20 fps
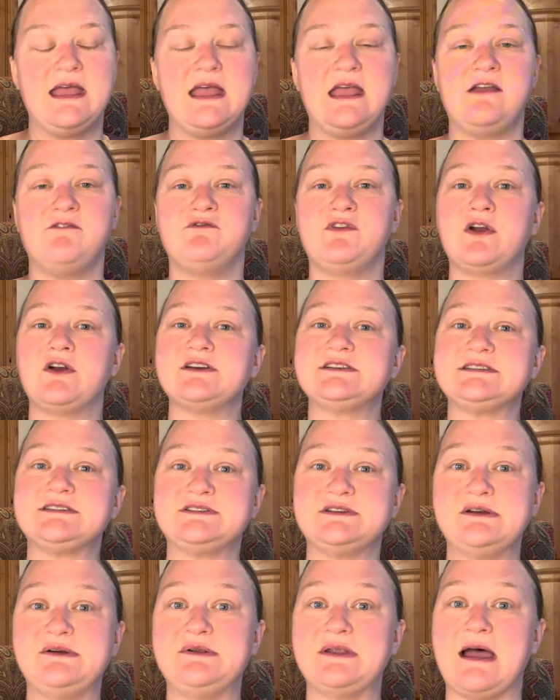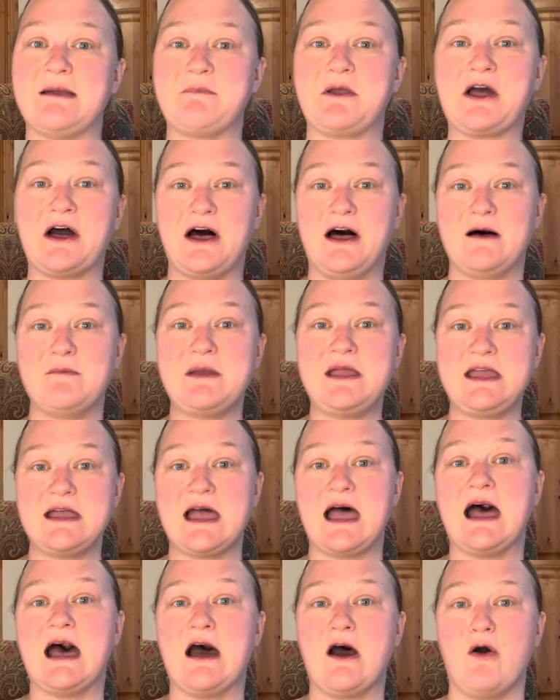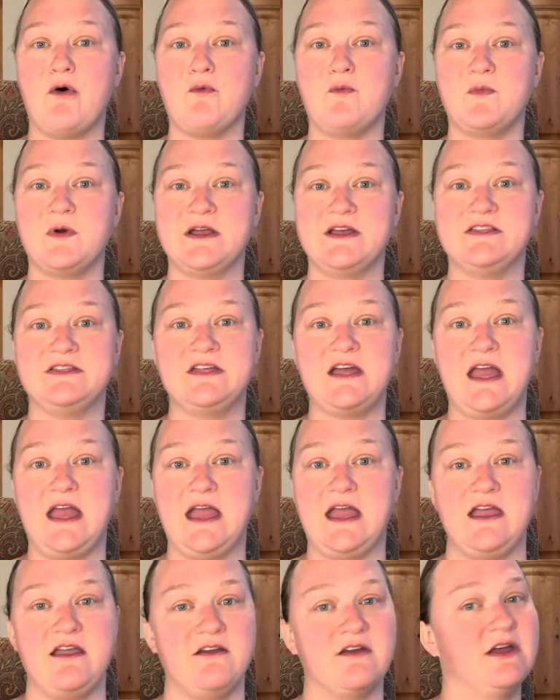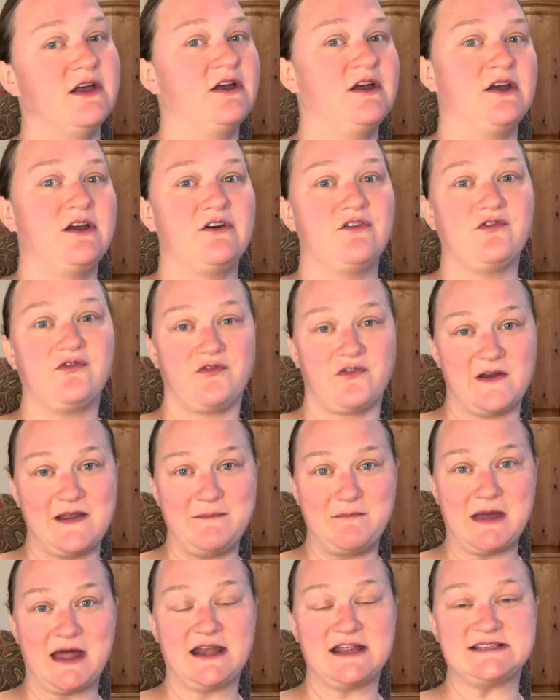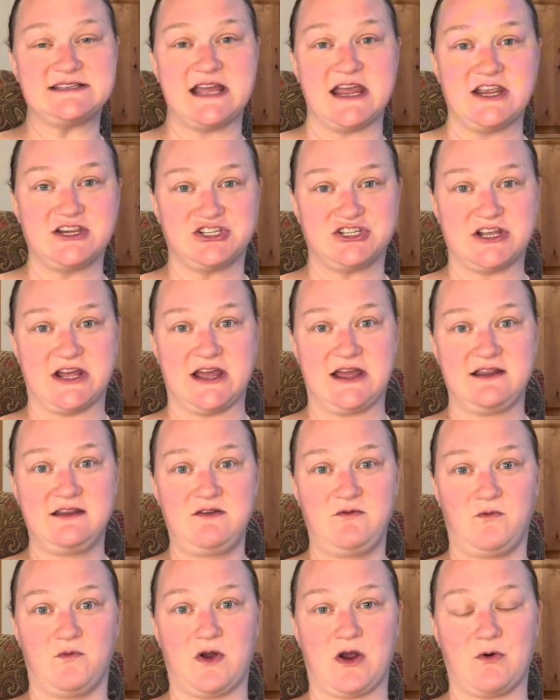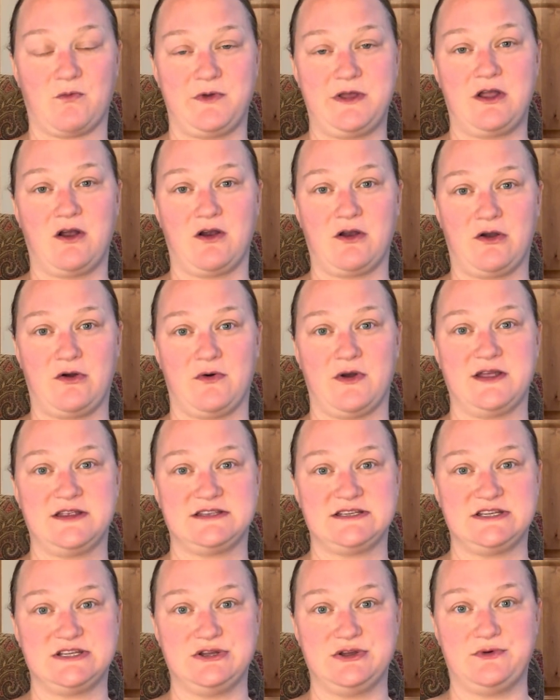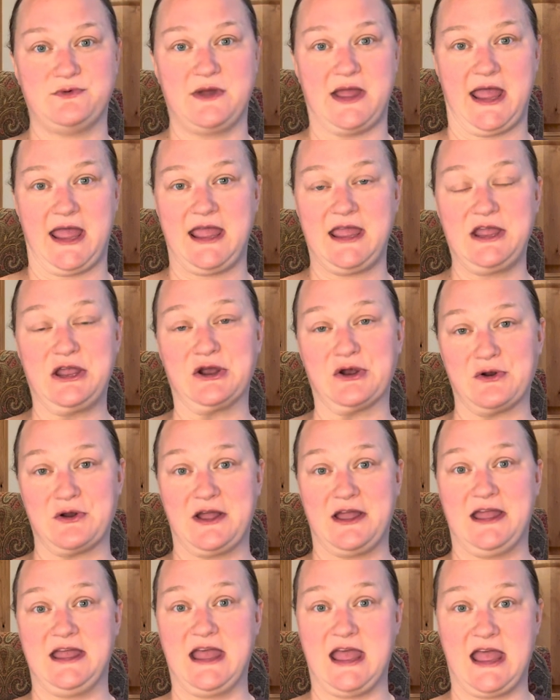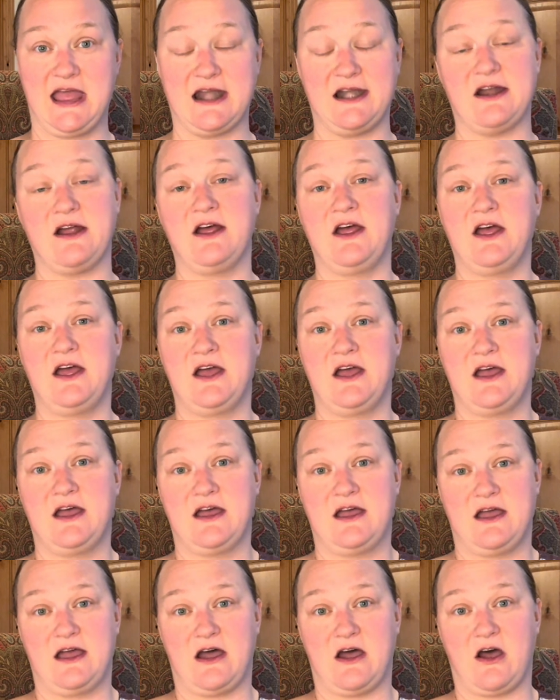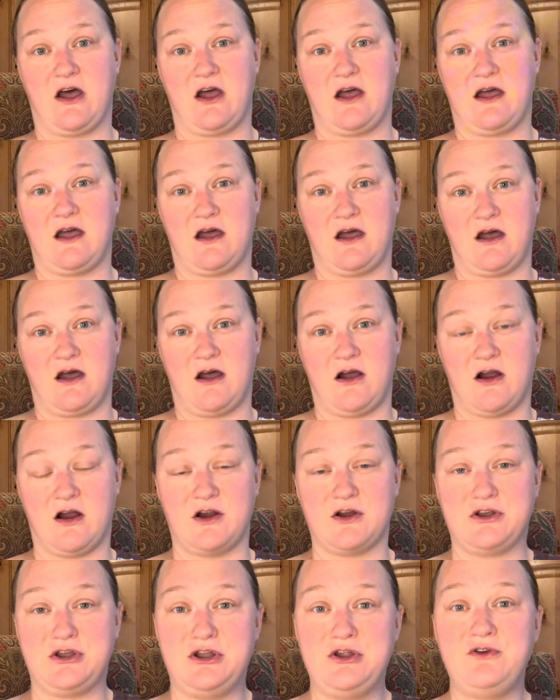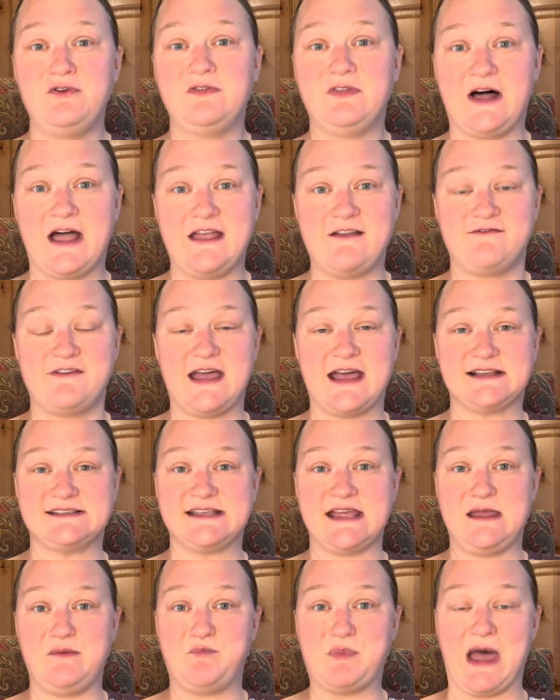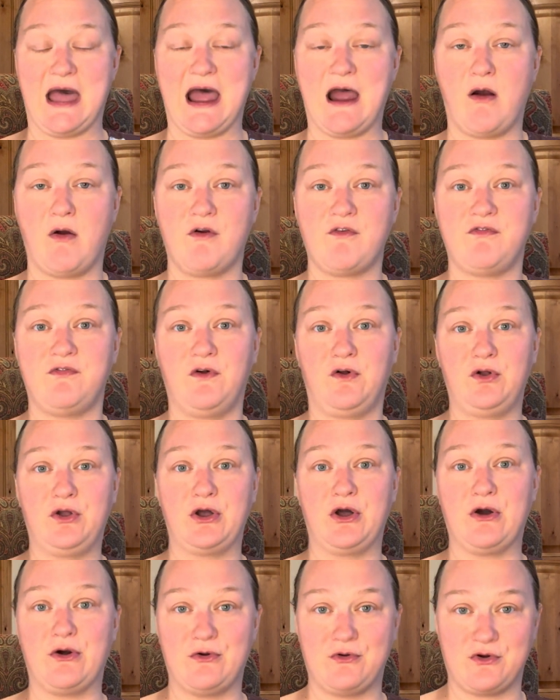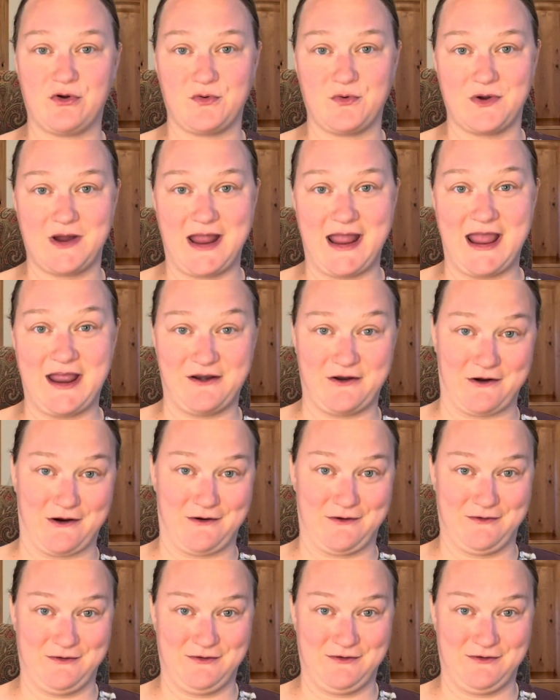And very soon I'm coming out with a free meditation where we are going to anchor in our new life as a powerful co-creator